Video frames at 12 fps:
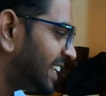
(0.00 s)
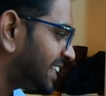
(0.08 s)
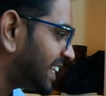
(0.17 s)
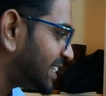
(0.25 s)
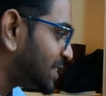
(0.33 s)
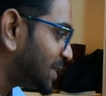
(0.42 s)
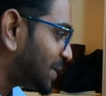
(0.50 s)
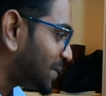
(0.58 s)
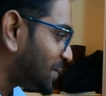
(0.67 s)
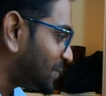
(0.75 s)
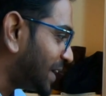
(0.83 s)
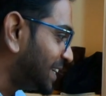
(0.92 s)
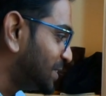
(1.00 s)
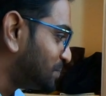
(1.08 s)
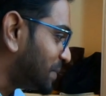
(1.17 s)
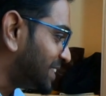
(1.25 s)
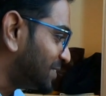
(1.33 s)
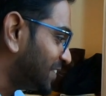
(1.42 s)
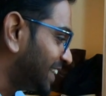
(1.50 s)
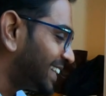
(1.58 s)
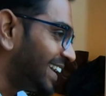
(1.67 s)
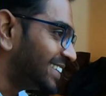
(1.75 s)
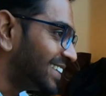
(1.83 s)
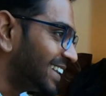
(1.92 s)
I think that's a very
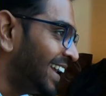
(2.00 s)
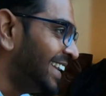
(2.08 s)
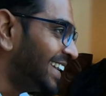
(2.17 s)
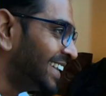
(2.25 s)
specific guy there.